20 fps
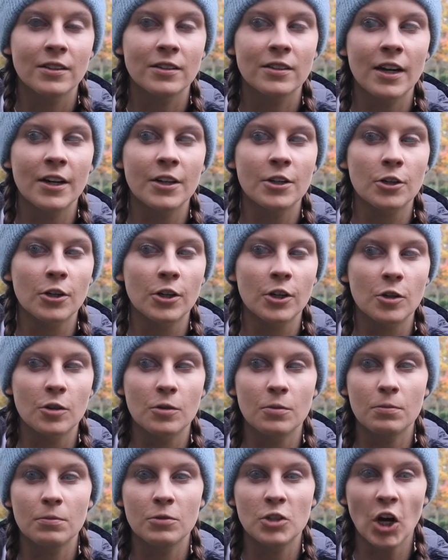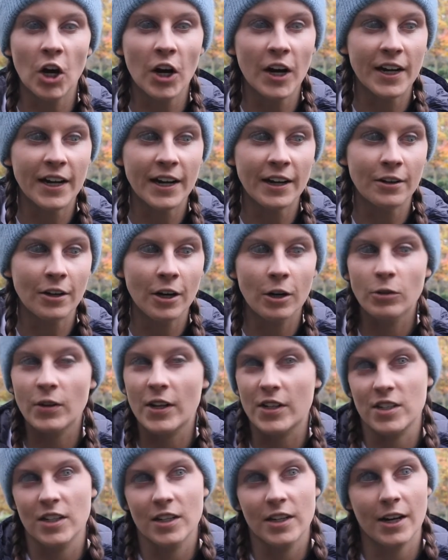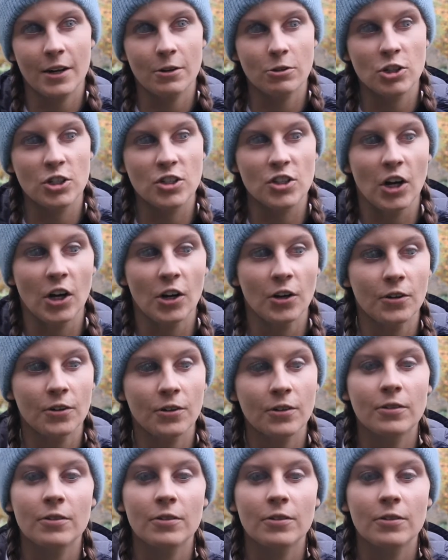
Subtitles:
that you're going to die and, oh, that's it now, she's gone,